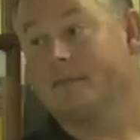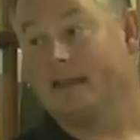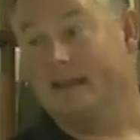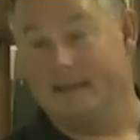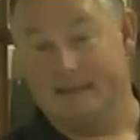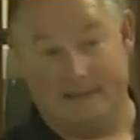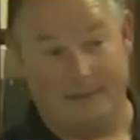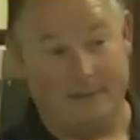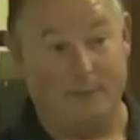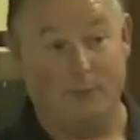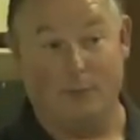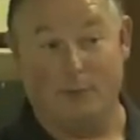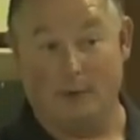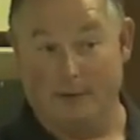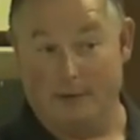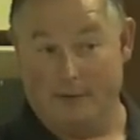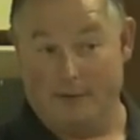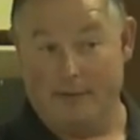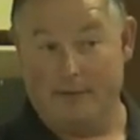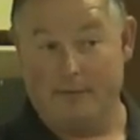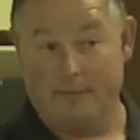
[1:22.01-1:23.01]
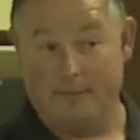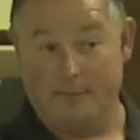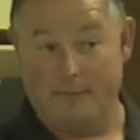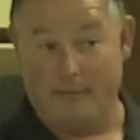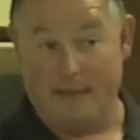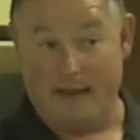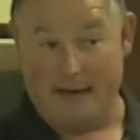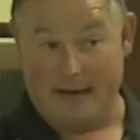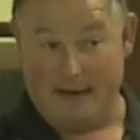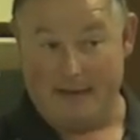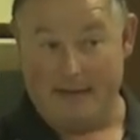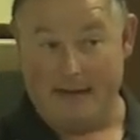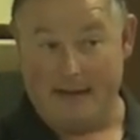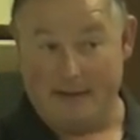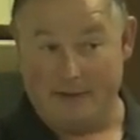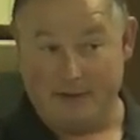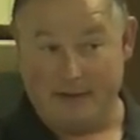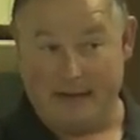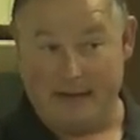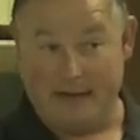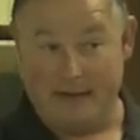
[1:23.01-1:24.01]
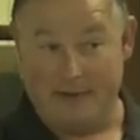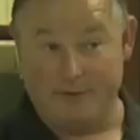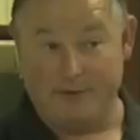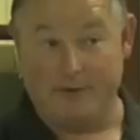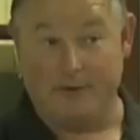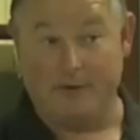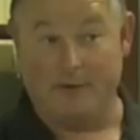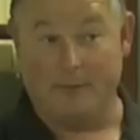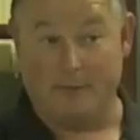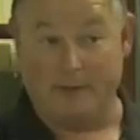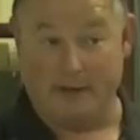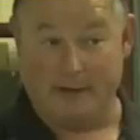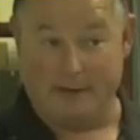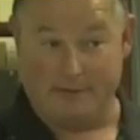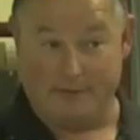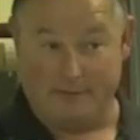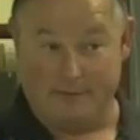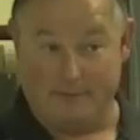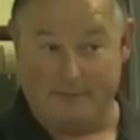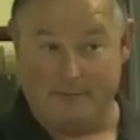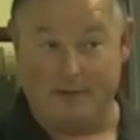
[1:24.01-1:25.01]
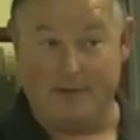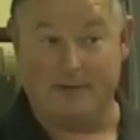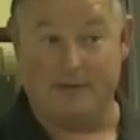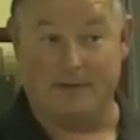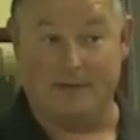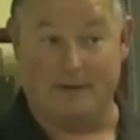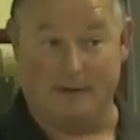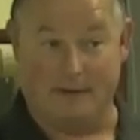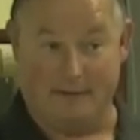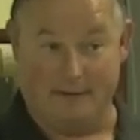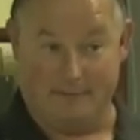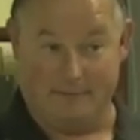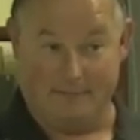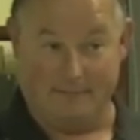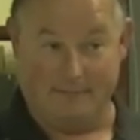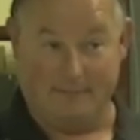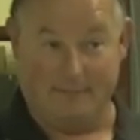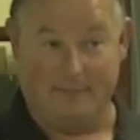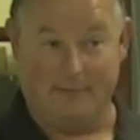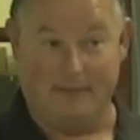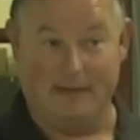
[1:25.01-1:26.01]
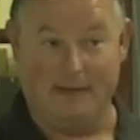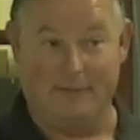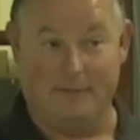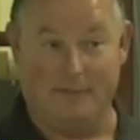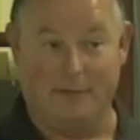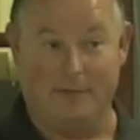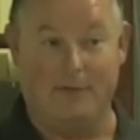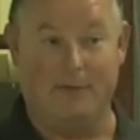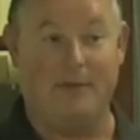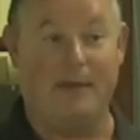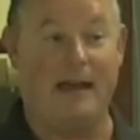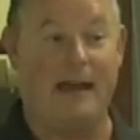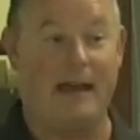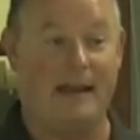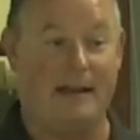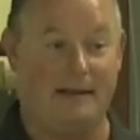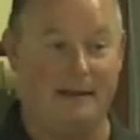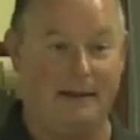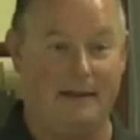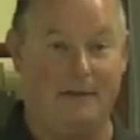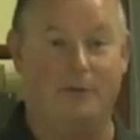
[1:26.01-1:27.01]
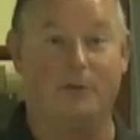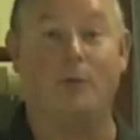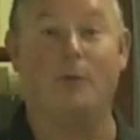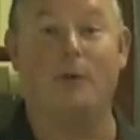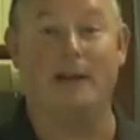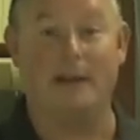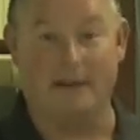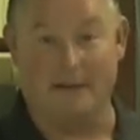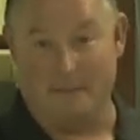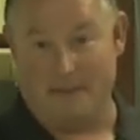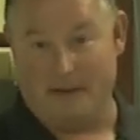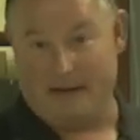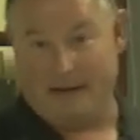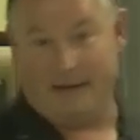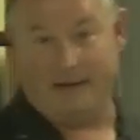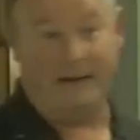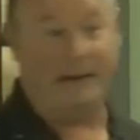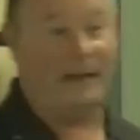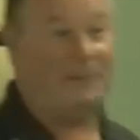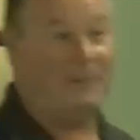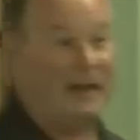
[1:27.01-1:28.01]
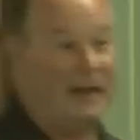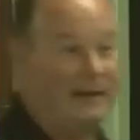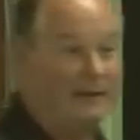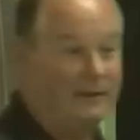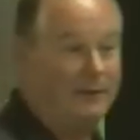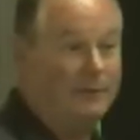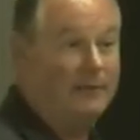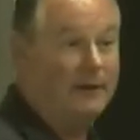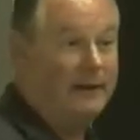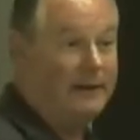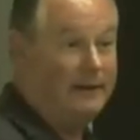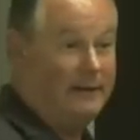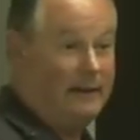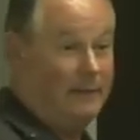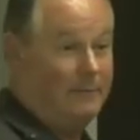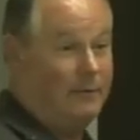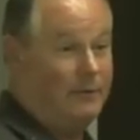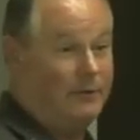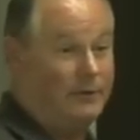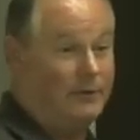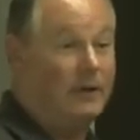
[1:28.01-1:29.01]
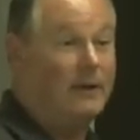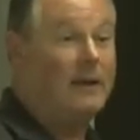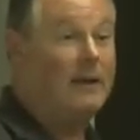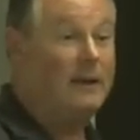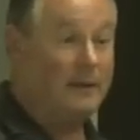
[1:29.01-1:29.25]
Is it worth making that change or are we just going to live through that. It'll quit in a minute and get back to the right temperature.